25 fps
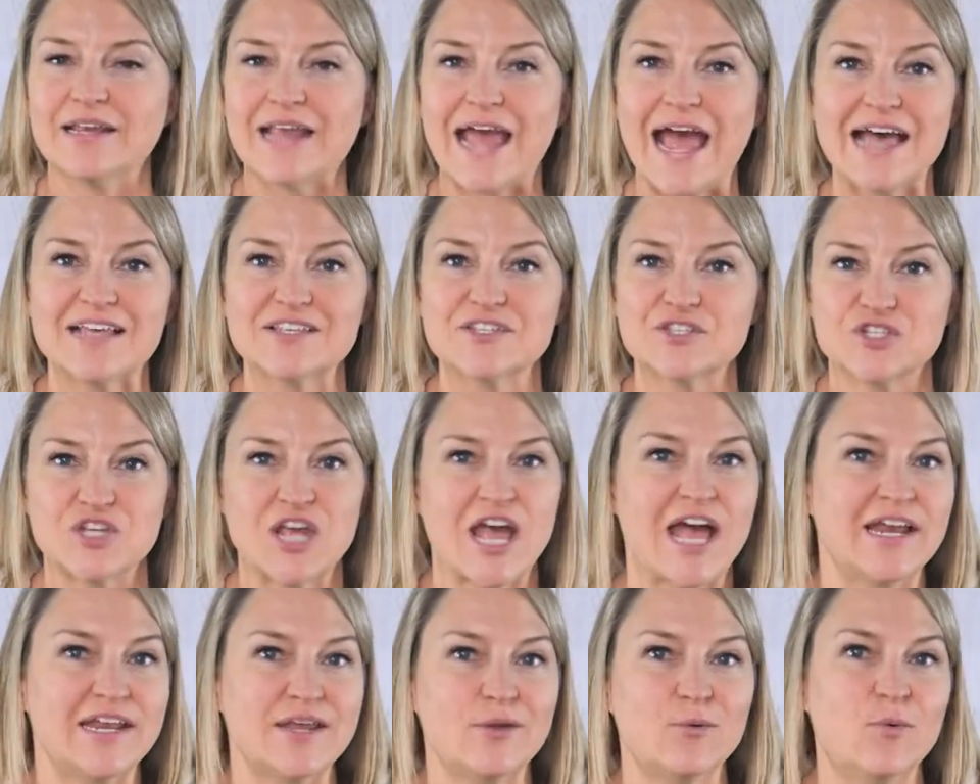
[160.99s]
and ask
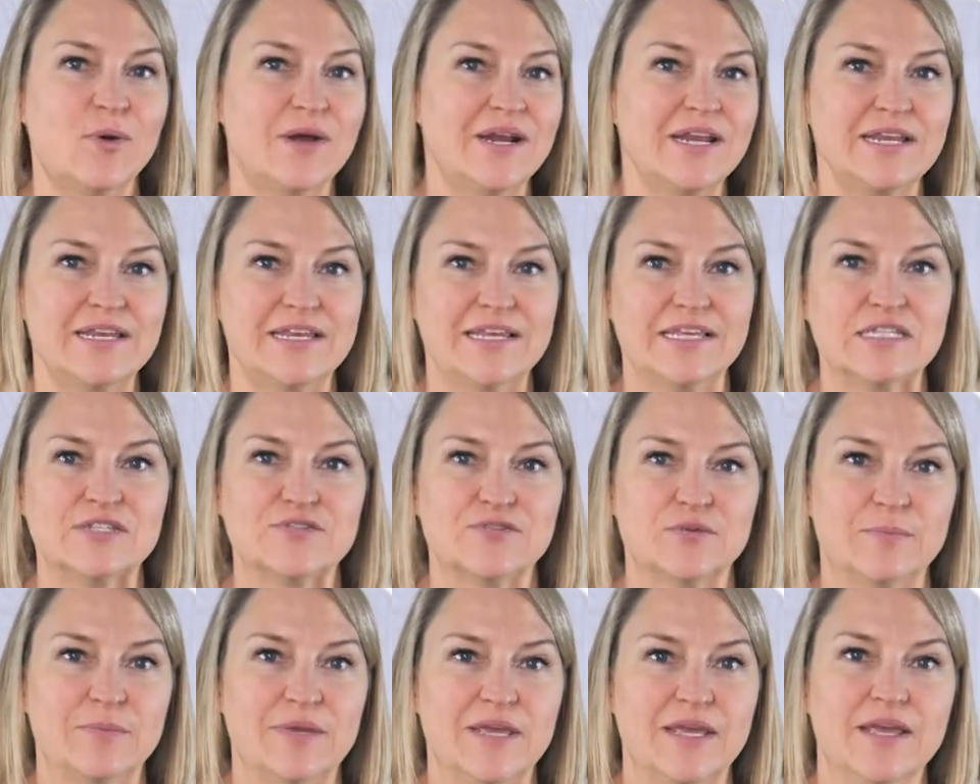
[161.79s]
Chatty what it
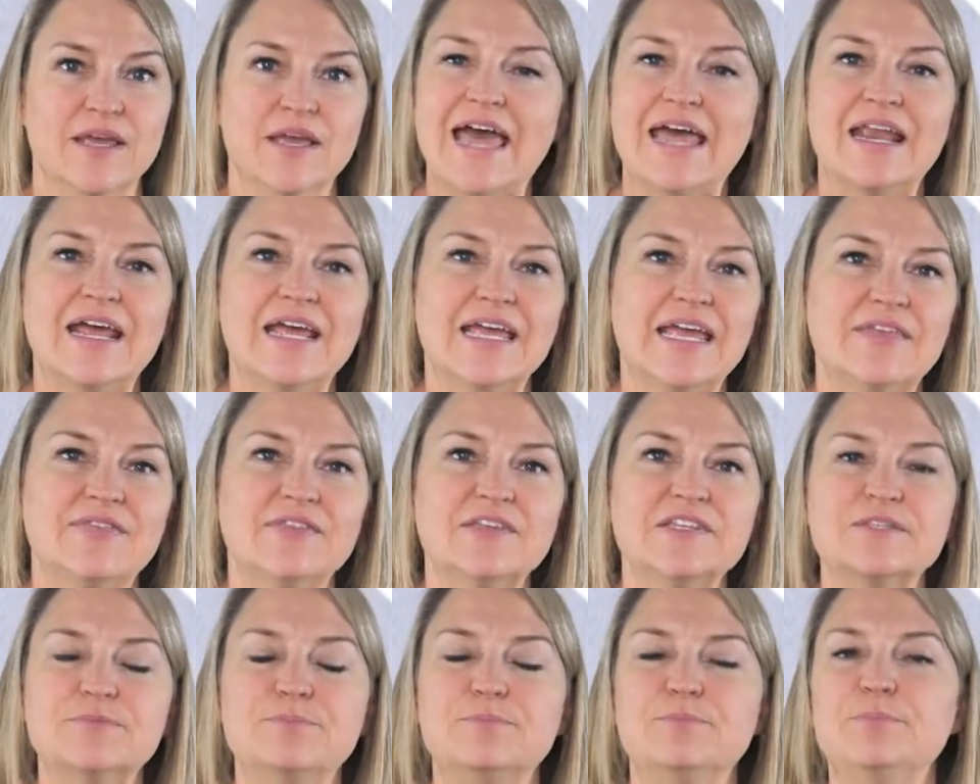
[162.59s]
needs from me, and I get
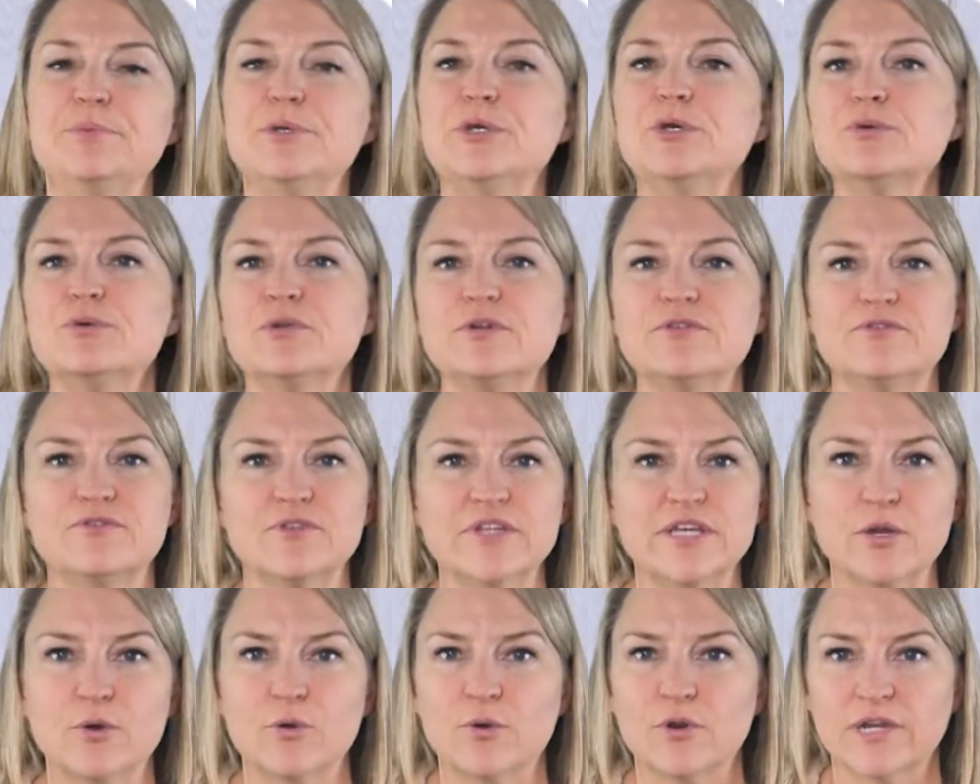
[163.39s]
this
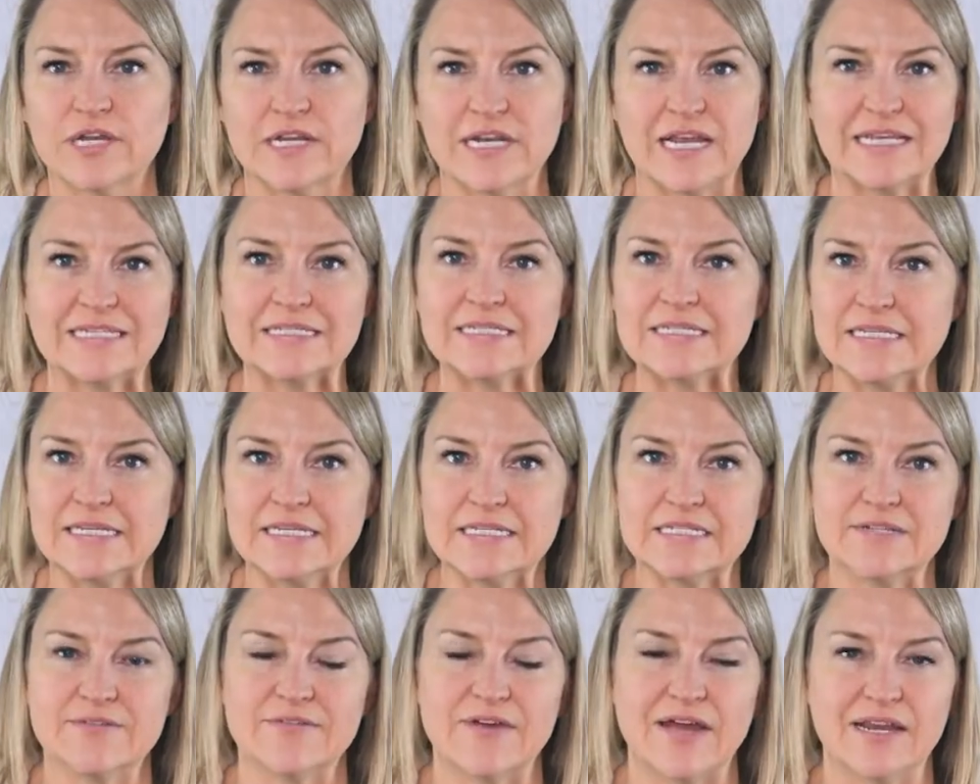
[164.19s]
beautifully organized
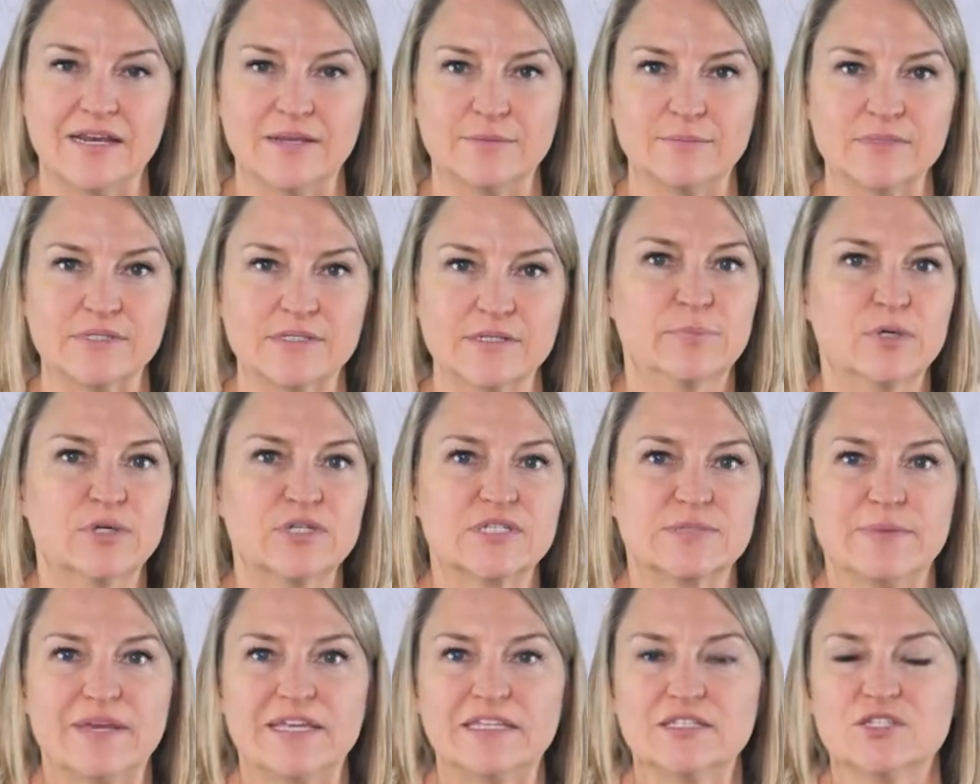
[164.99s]
list of items.
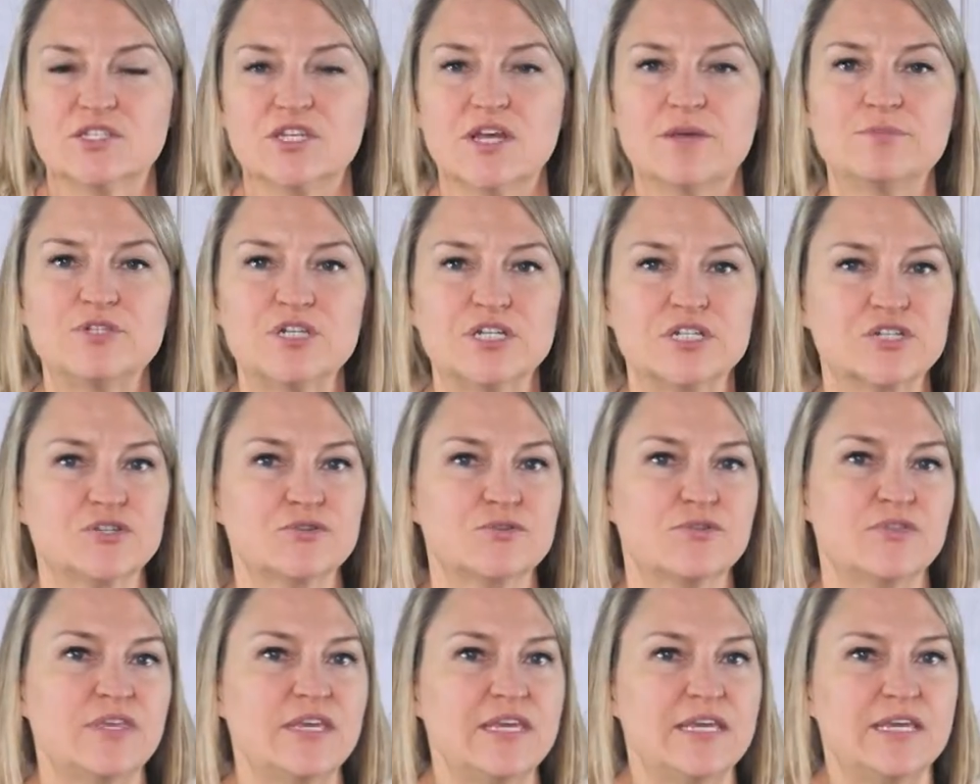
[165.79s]
Book's main subject
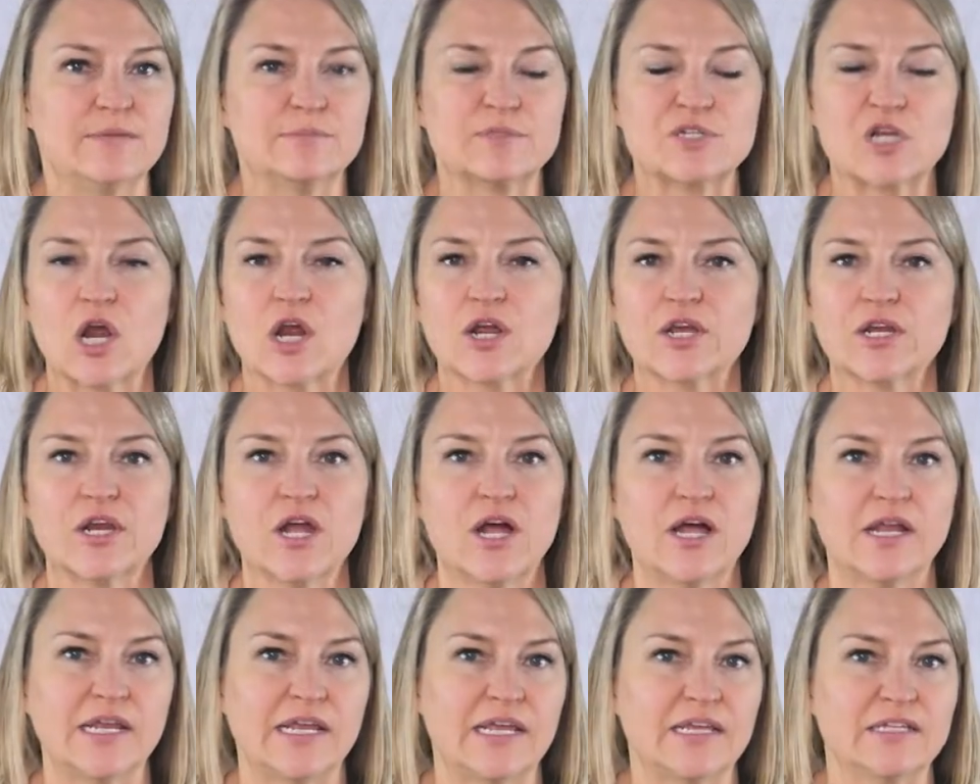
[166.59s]
or theme, target
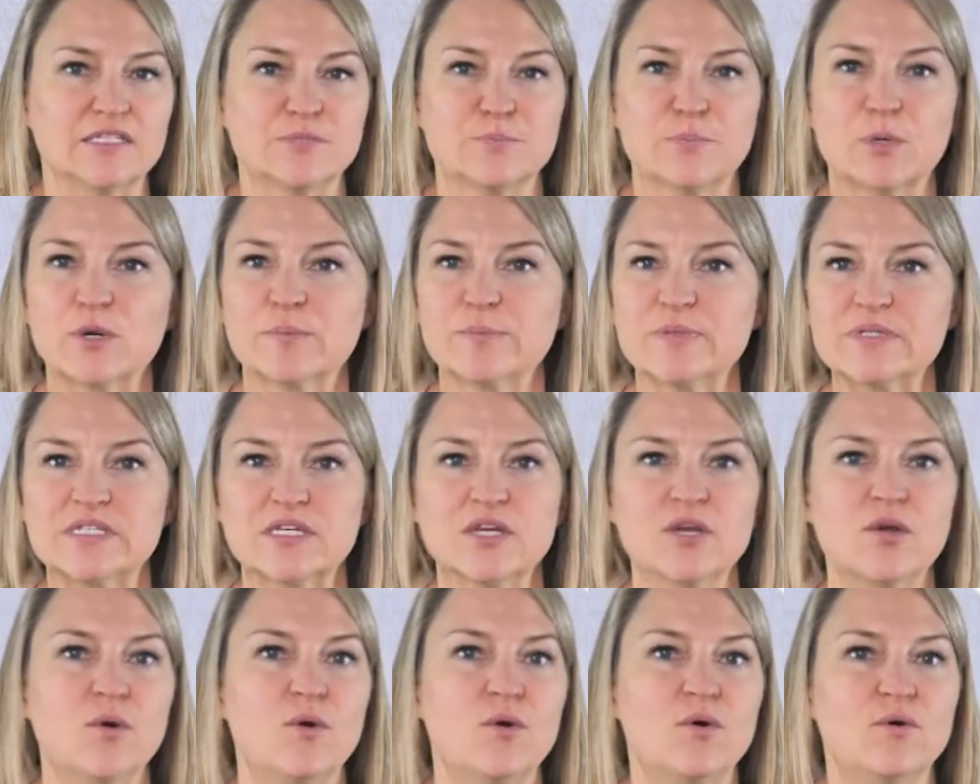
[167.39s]
audience, purpose
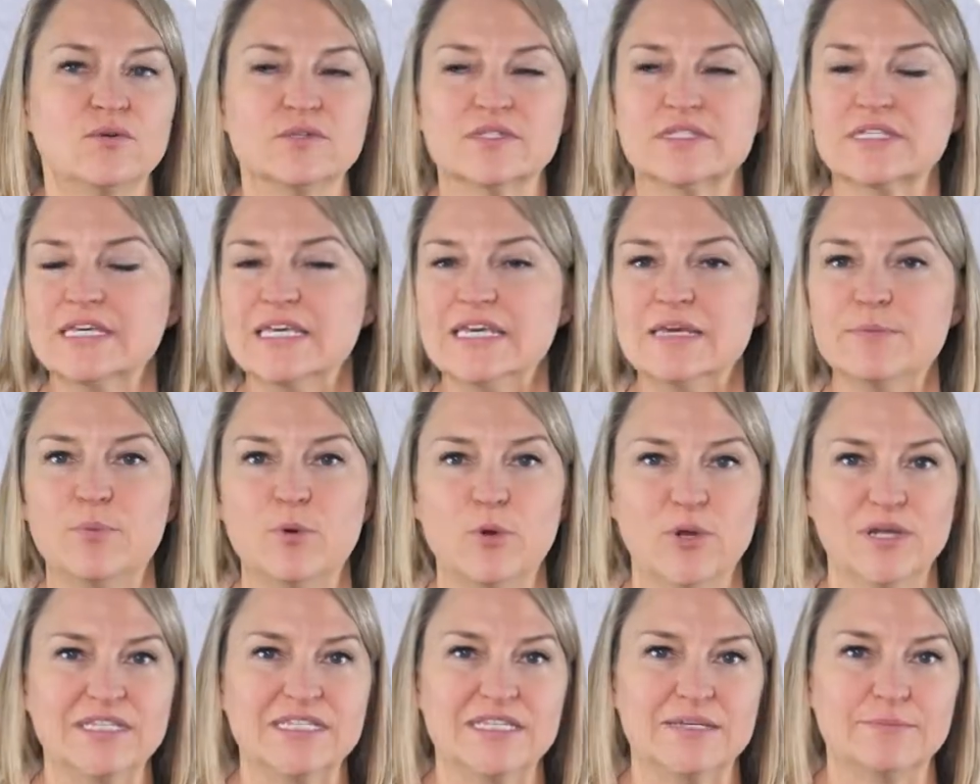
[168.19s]
and goals, key
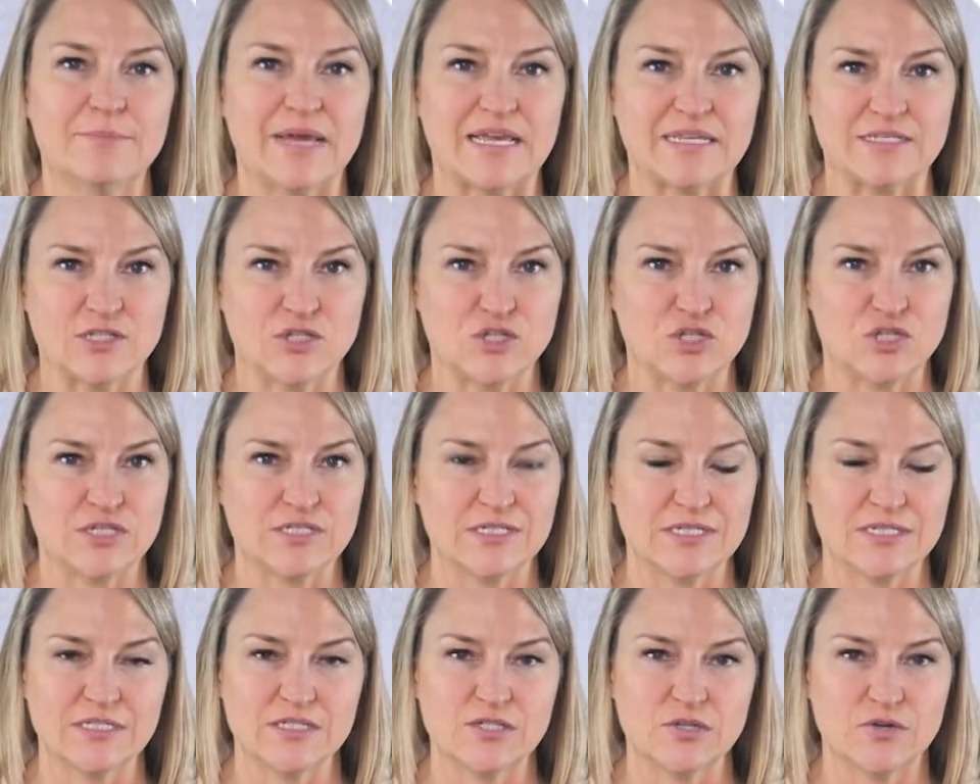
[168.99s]
points and
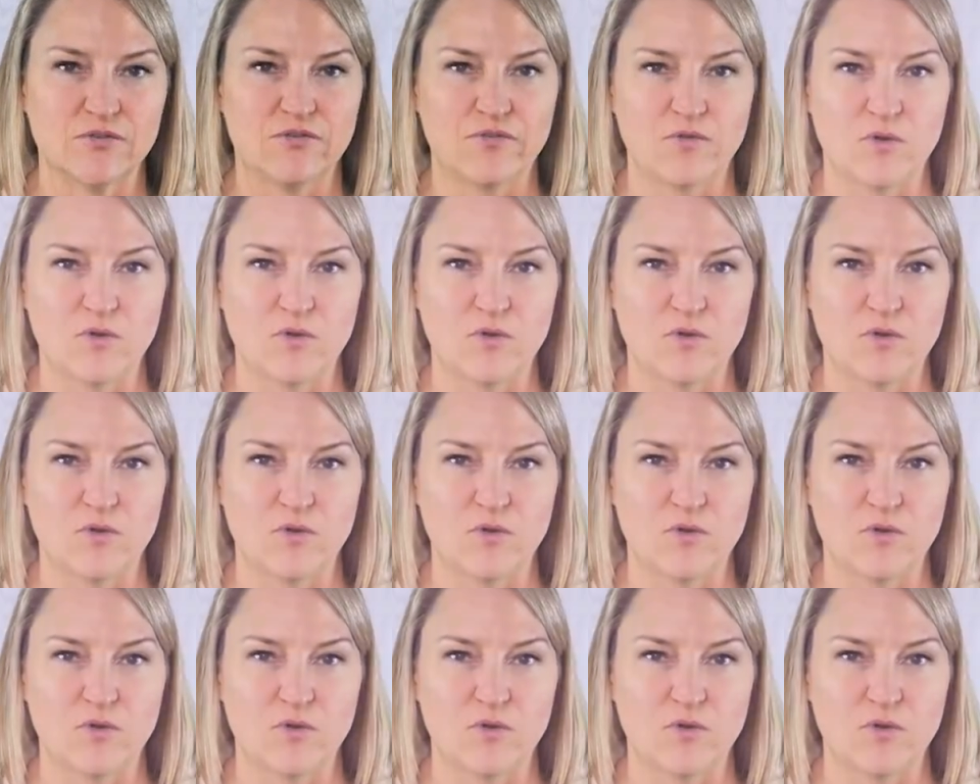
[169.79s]
messages, and so